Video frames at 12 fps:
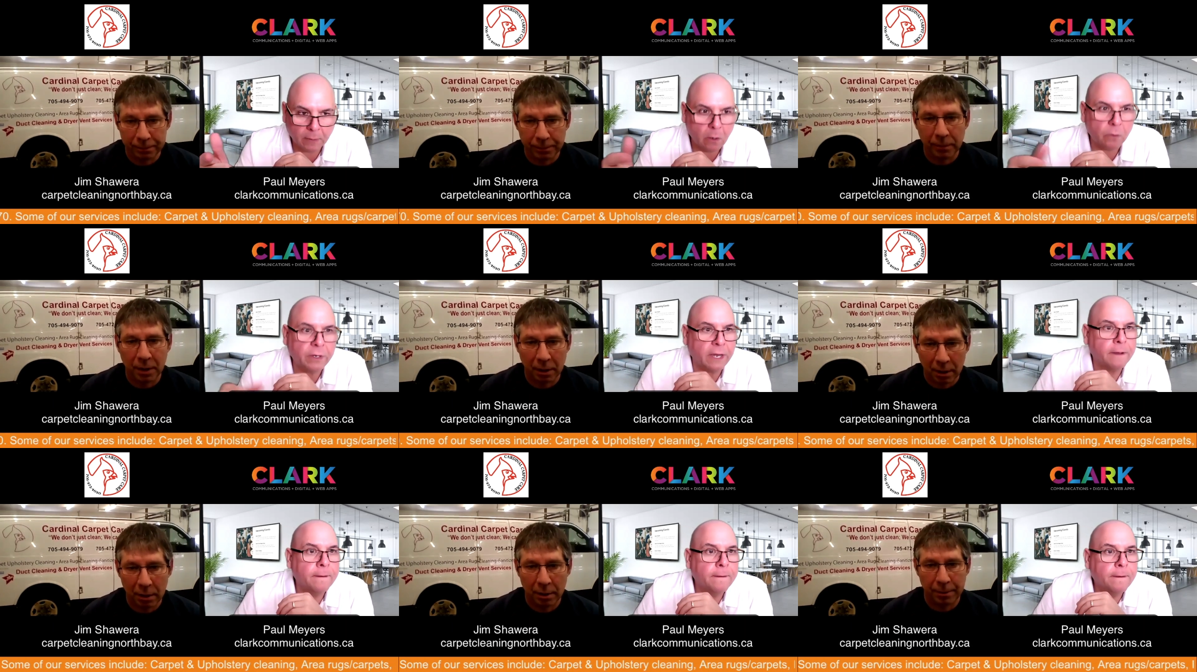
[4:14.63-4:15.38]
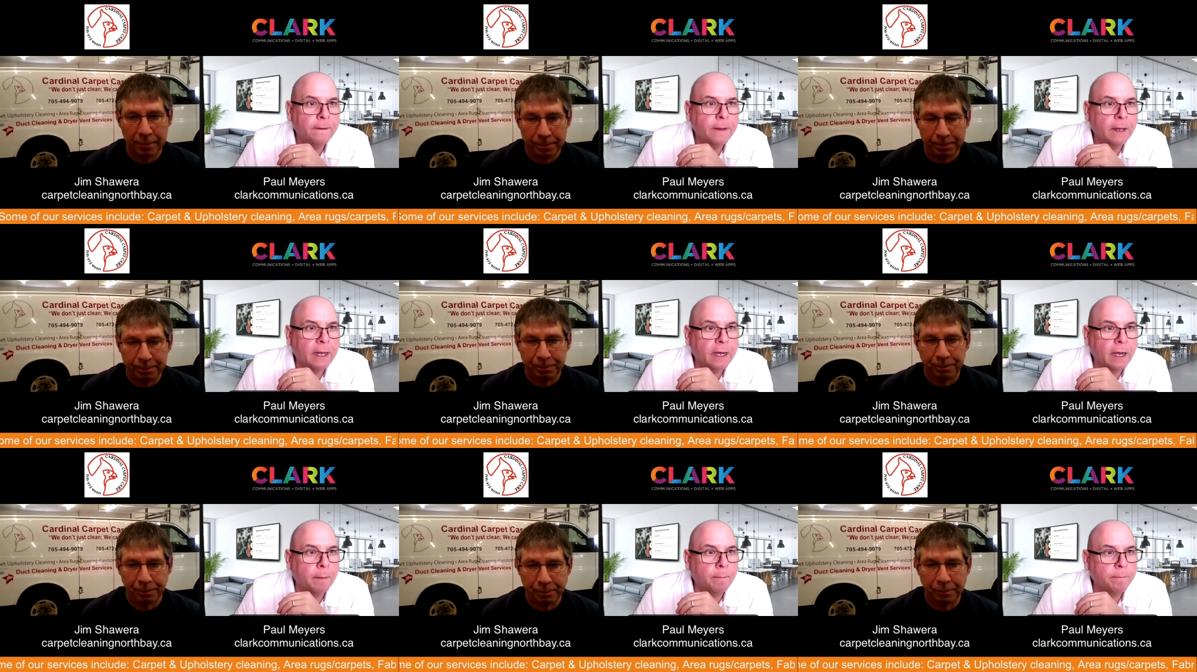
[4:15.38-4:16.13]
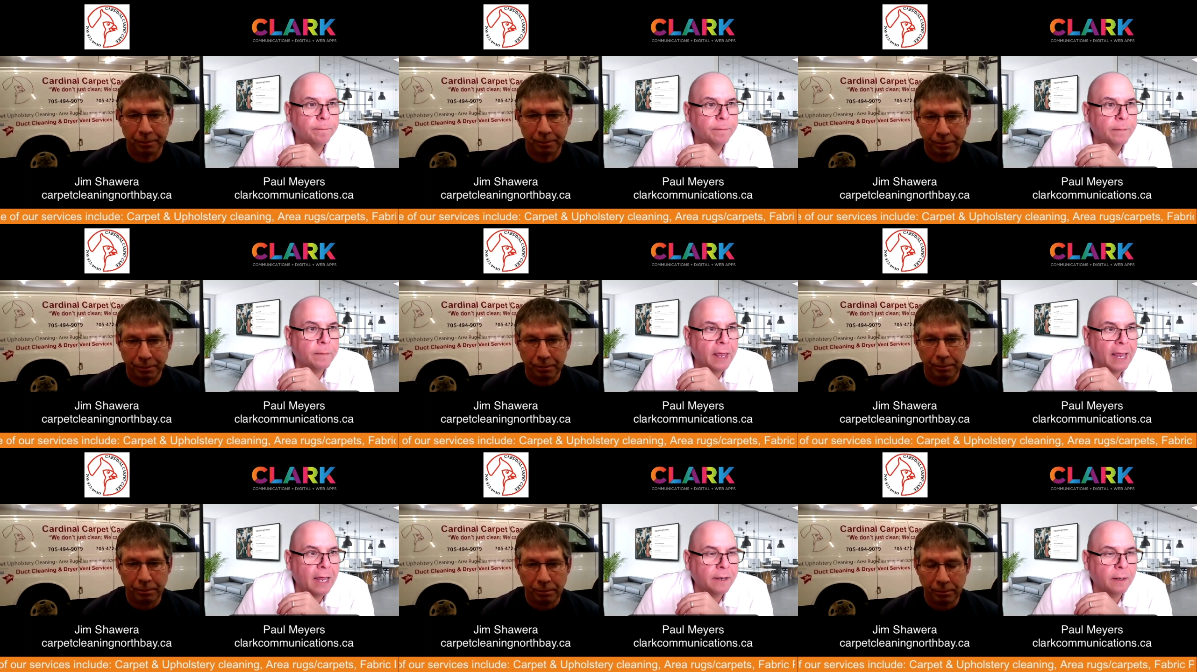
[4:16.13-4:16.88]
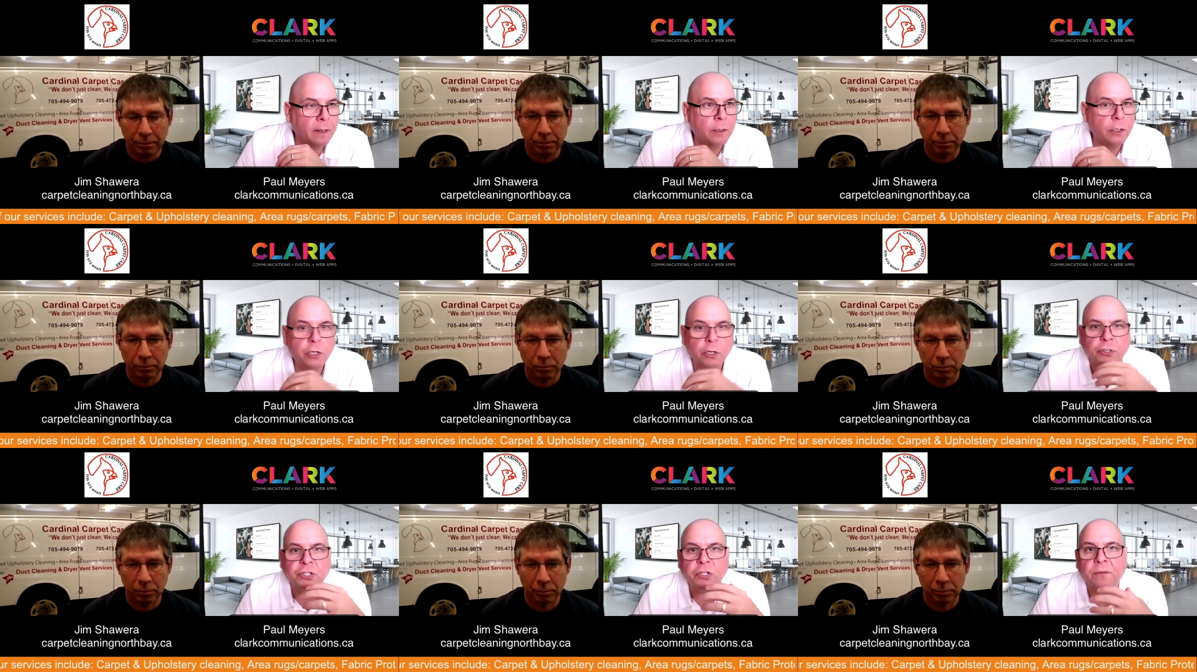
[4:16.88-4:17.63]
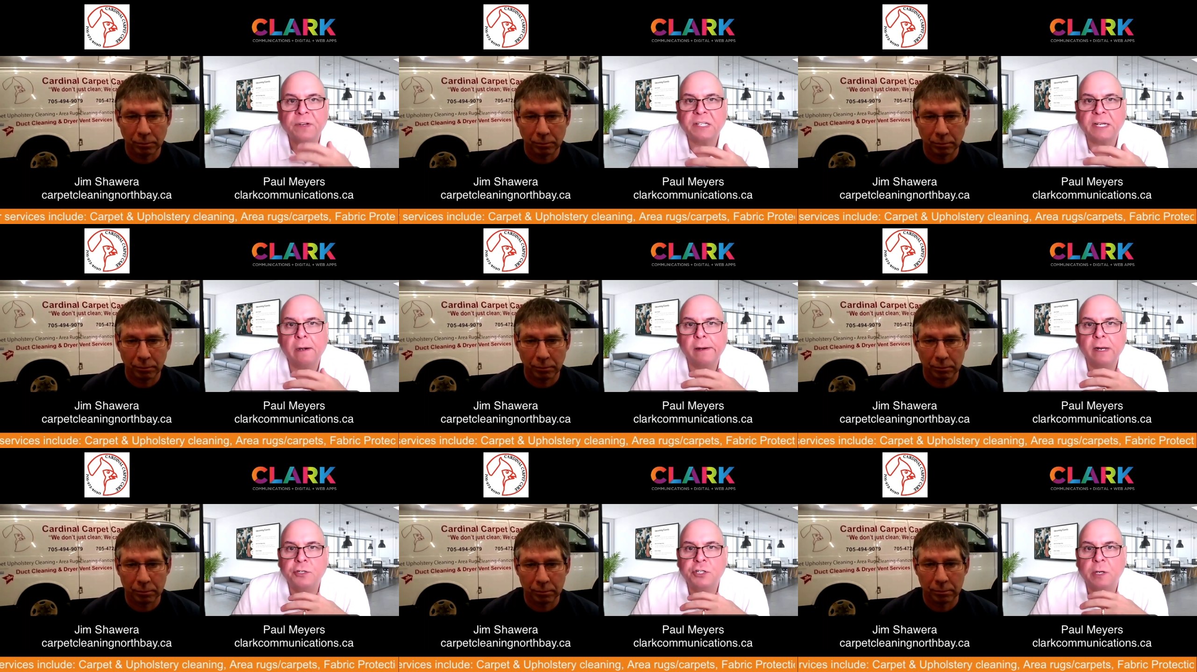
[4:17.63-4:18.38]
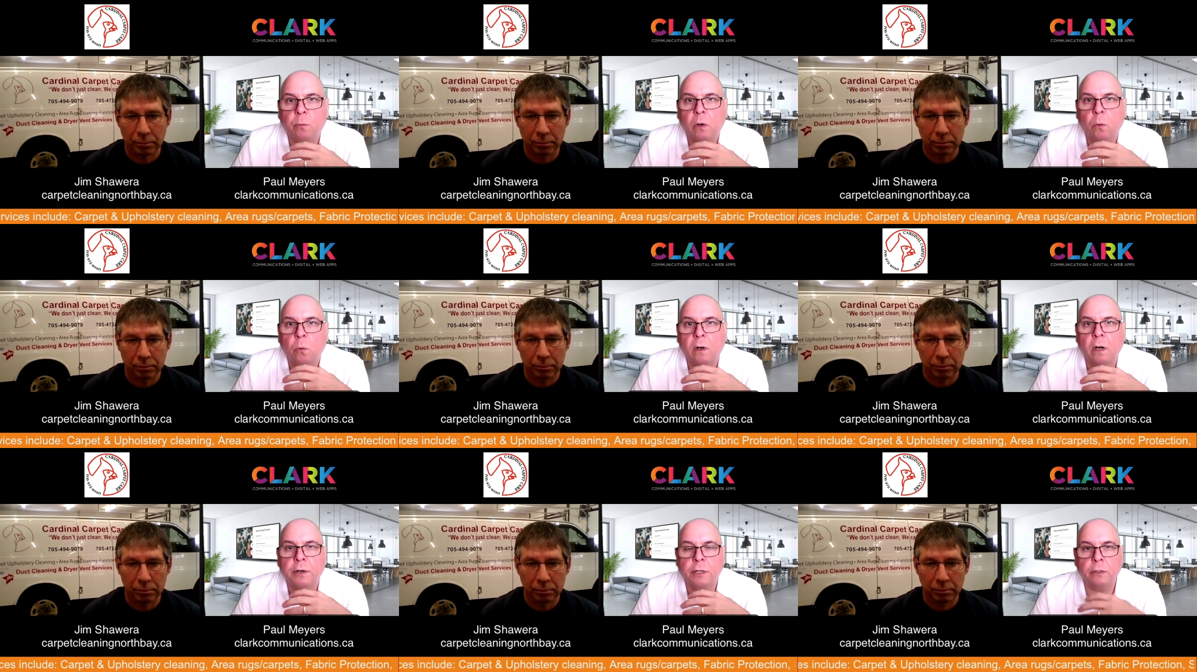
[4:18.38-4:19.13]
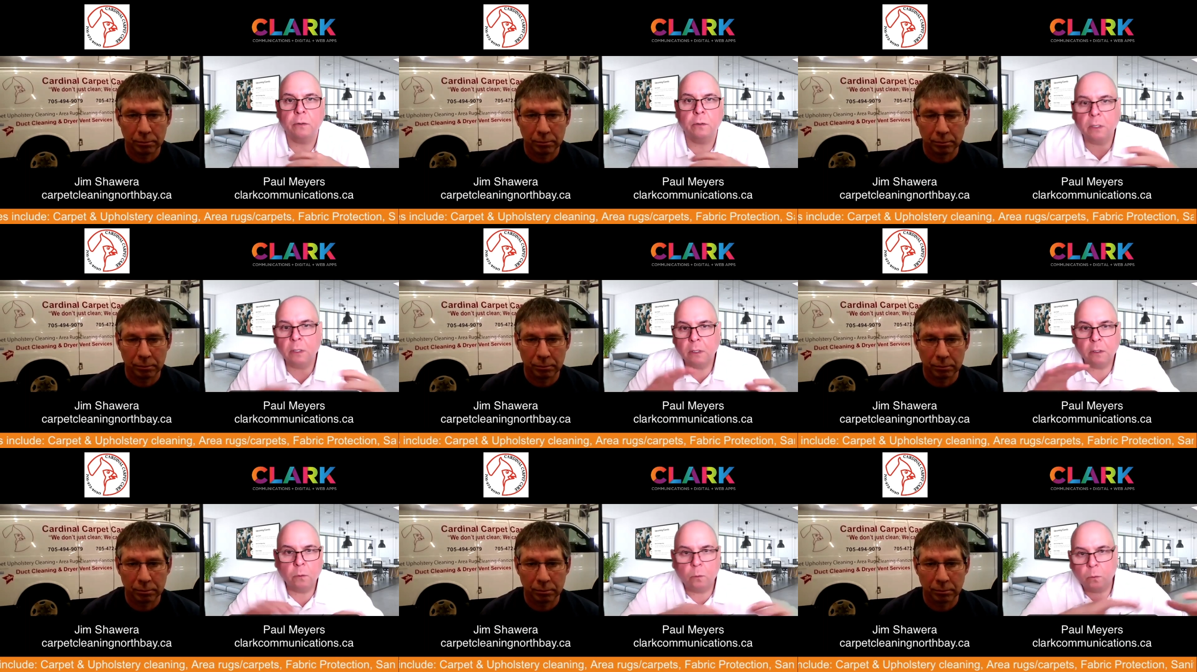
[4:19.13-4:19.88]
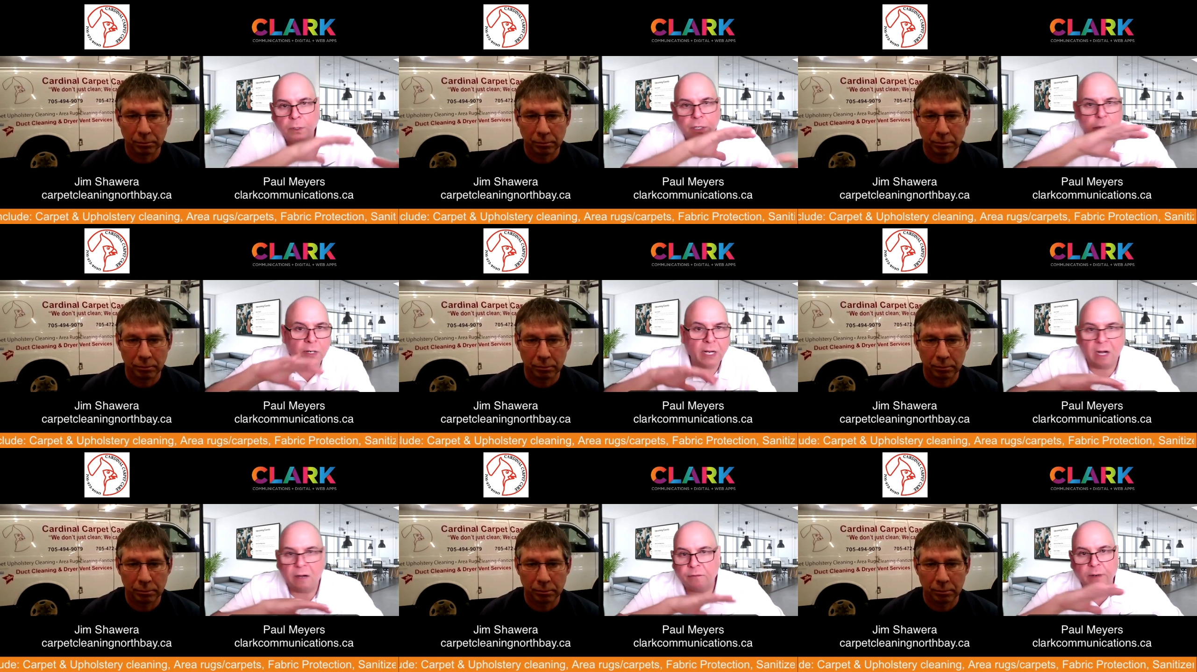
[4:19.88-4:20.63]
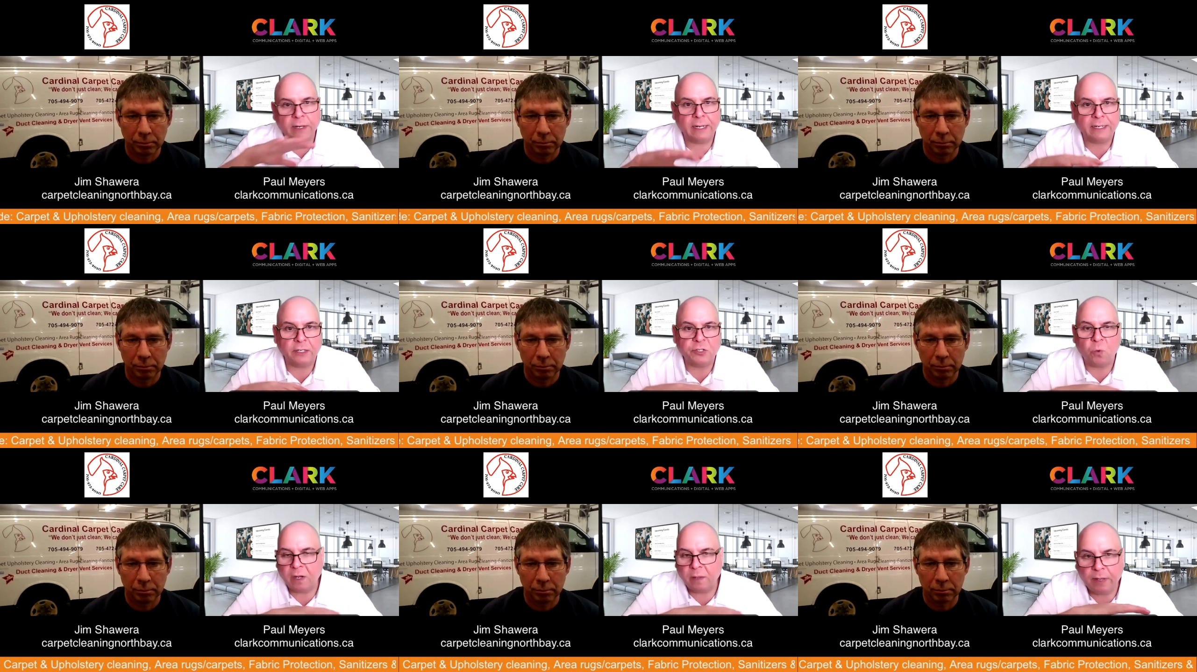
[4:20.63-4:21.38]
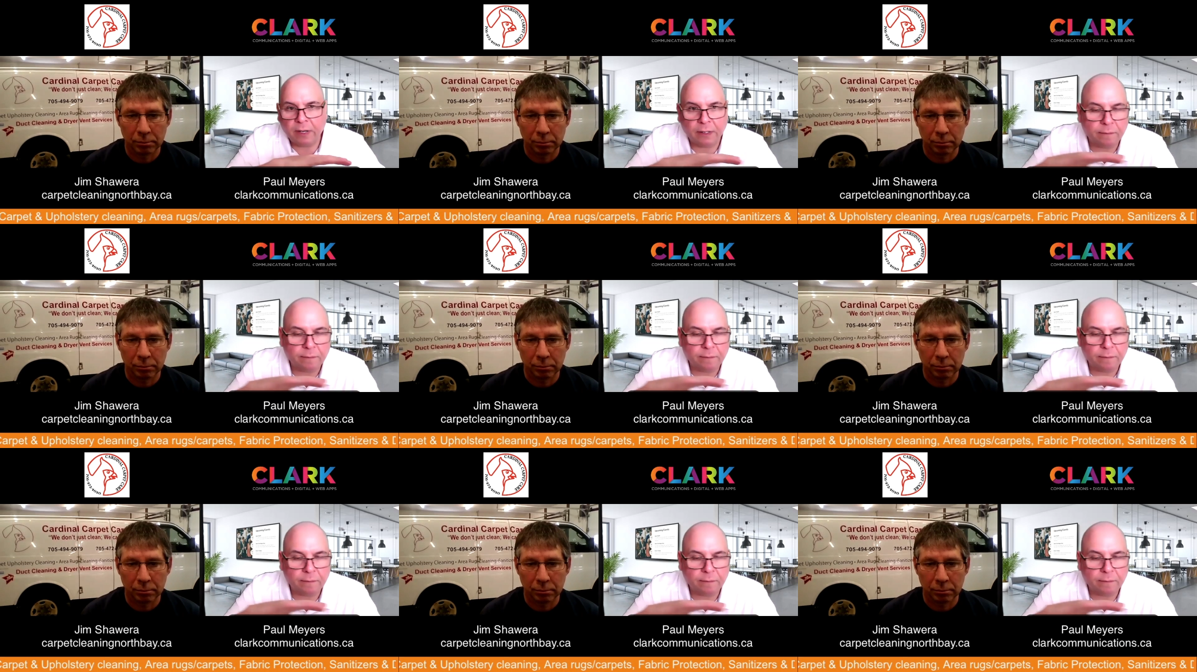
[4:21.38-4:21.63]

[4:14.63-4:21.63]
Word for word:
Speaker 1: Okay. Um, and your service area, Jim. Where where are you? What are you covering? Like a 20 minute